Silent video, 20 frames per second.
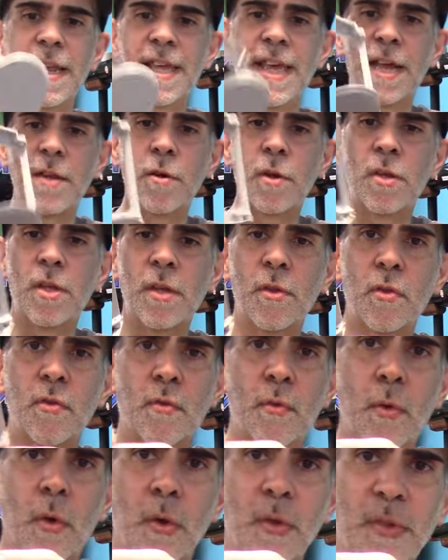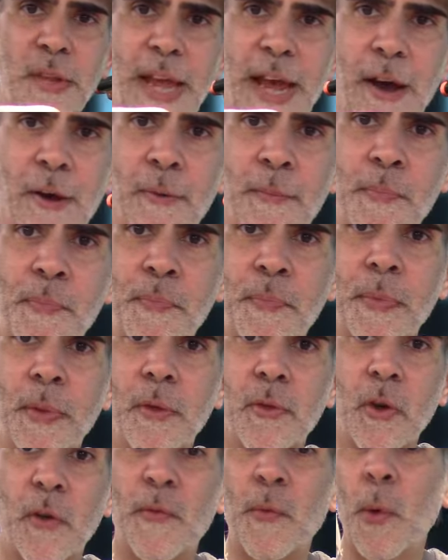again, you can see the screw holes now.
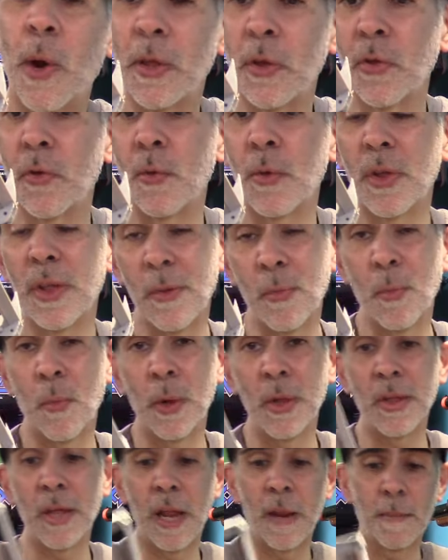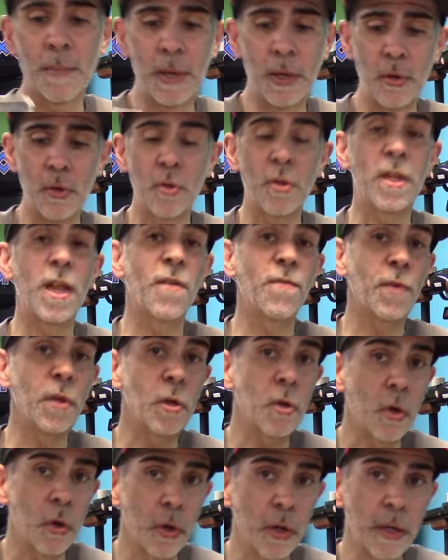So if you wanted to screw this to one solid piece, you
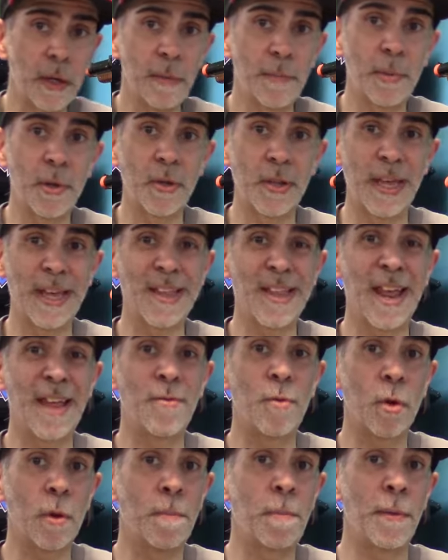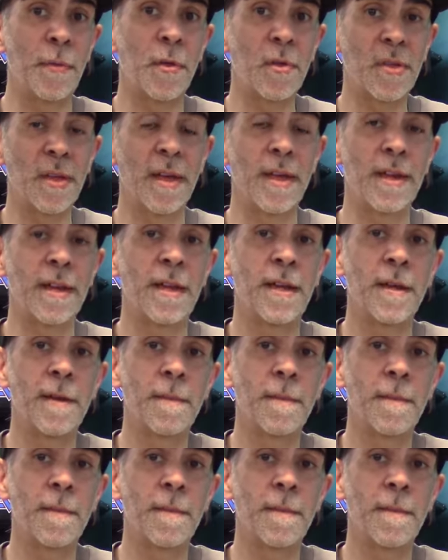definitely could, because like I said, you could put this in